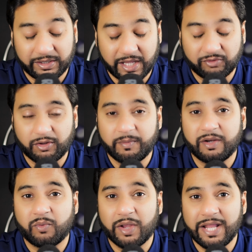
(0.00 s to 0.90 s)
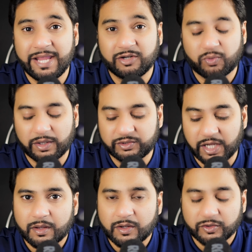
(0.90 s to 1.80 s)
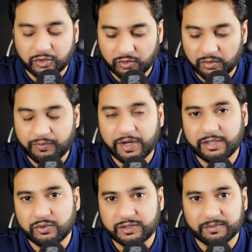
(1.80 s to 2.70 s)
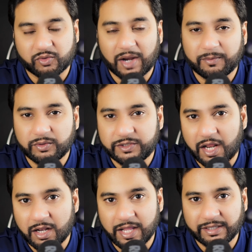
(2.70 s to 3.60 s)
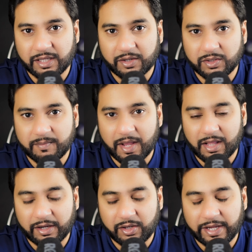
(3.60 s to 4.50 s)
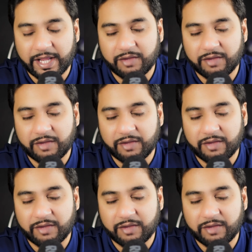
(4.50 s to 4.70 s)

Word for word: Things will be really interesting. So don't forget to subscribe to the channel and click on the bell icon again.